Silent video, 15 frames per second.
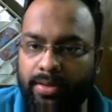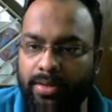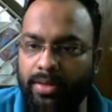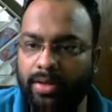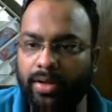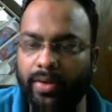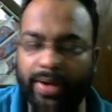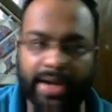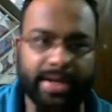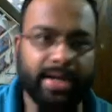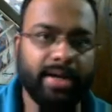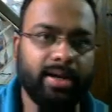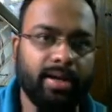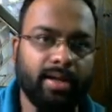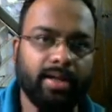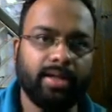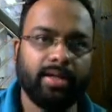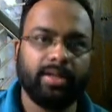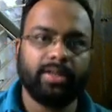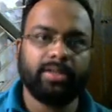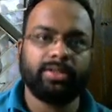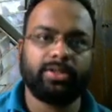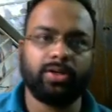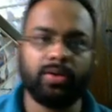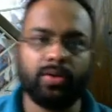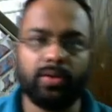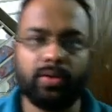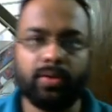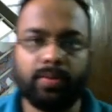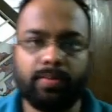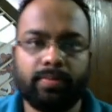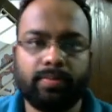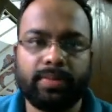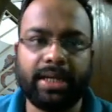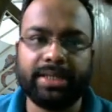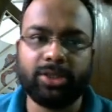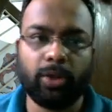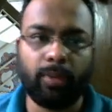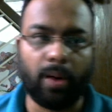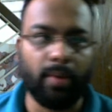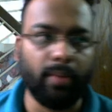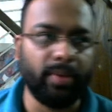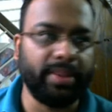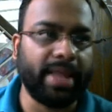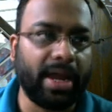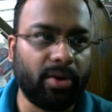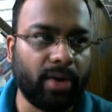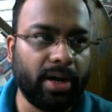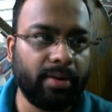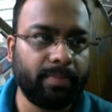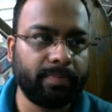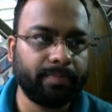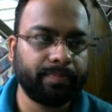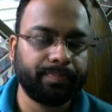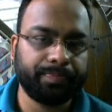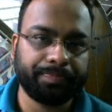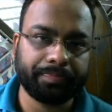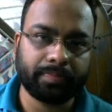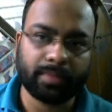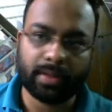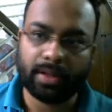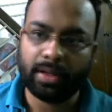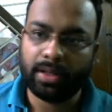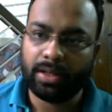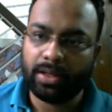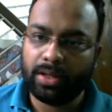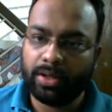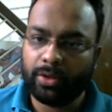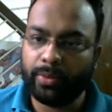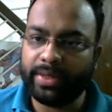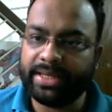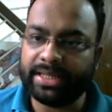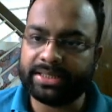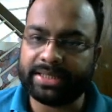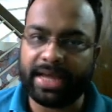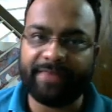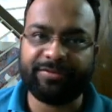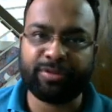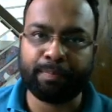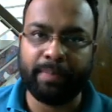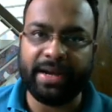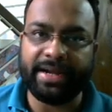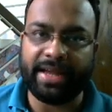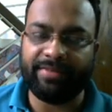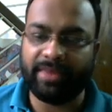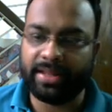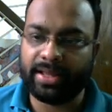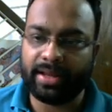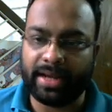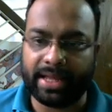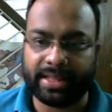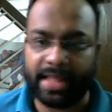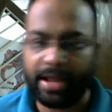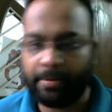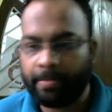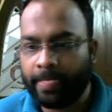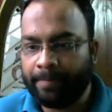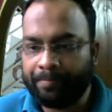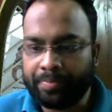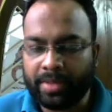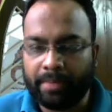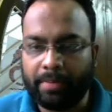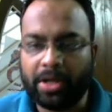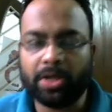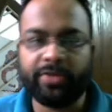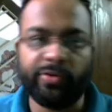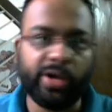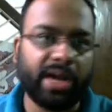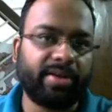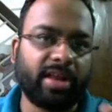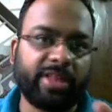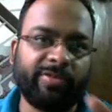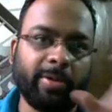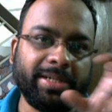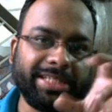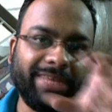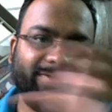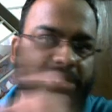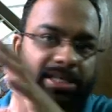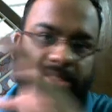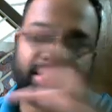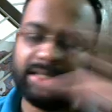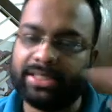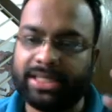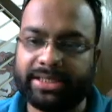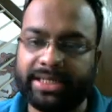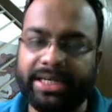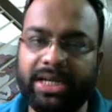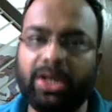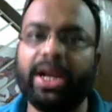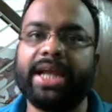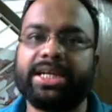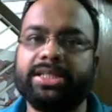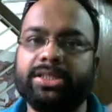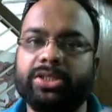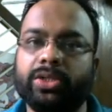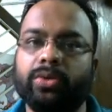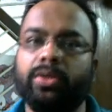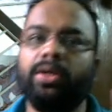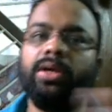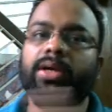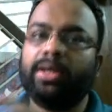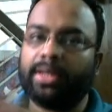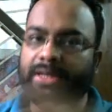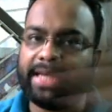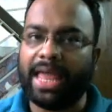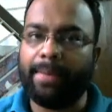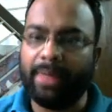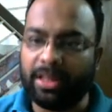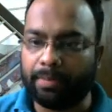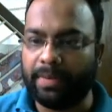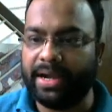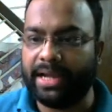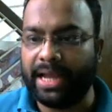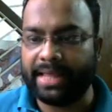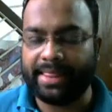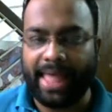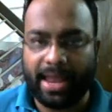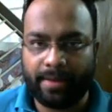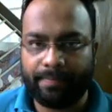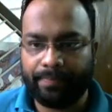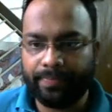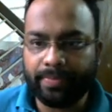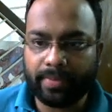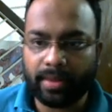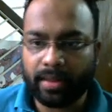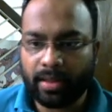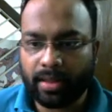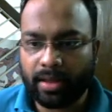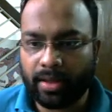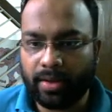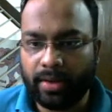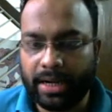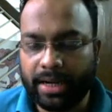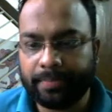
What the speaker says: All right, right? So there is no problem with that, right? So we just have split everything like that, because Fourier transform itself is just an integration, so it can be split like that, right?